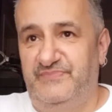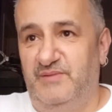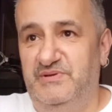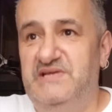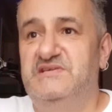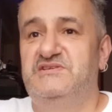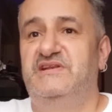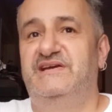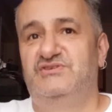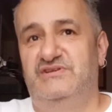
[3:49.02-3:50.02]
Benitez had
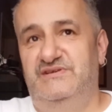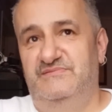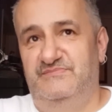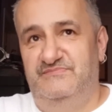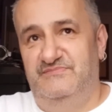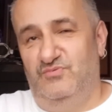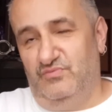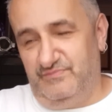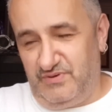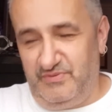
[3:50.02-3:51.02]
actually,
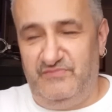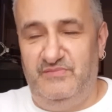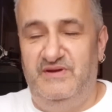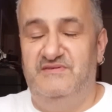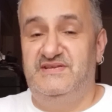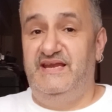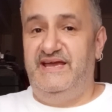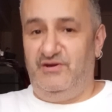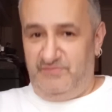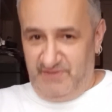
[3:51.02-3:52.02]
or probably Ramirez,
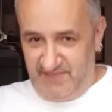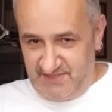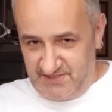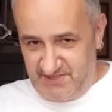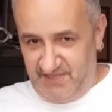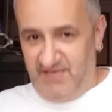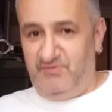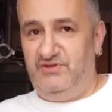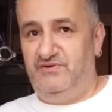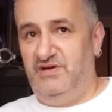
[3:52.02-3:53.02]
allowed Benitez to get
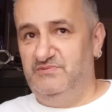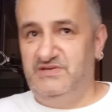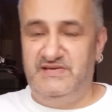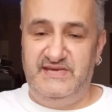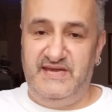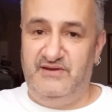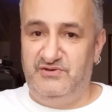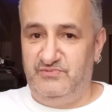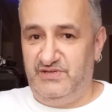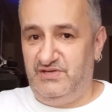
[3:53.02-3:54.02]
him on the ropes, and he
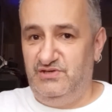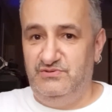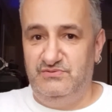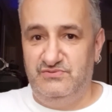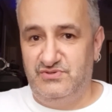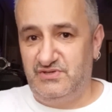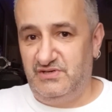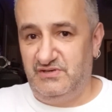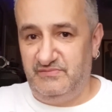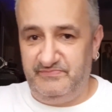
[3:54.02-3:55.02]
countered with a huge
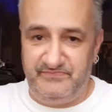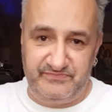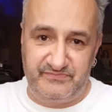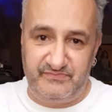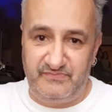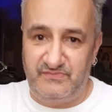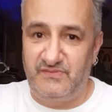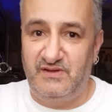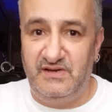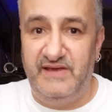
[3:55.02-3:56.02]

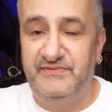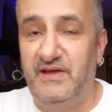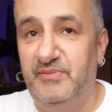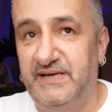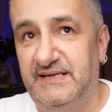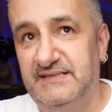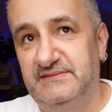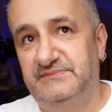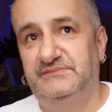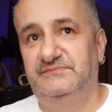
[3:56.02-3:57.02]
left uppercut.
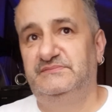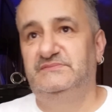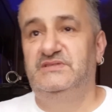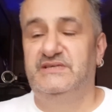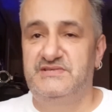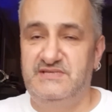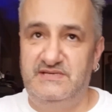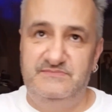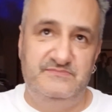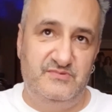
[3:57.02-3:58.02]
Like I
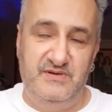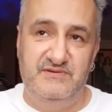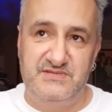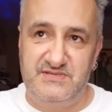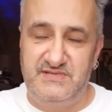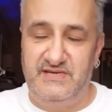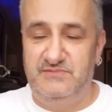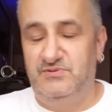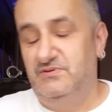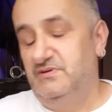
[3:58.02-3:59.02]
say, Ramirez is a
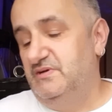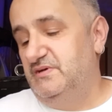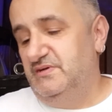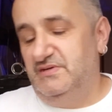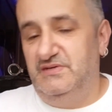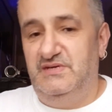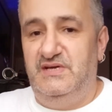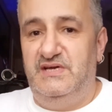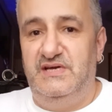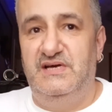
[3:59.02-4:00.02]
southpaw,
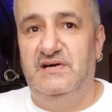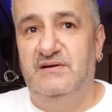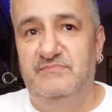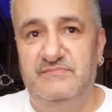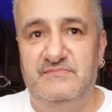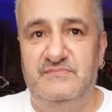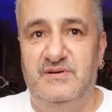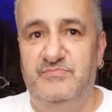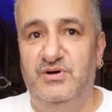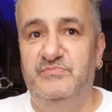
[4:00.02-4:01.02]
and
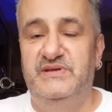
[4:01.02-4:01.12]
put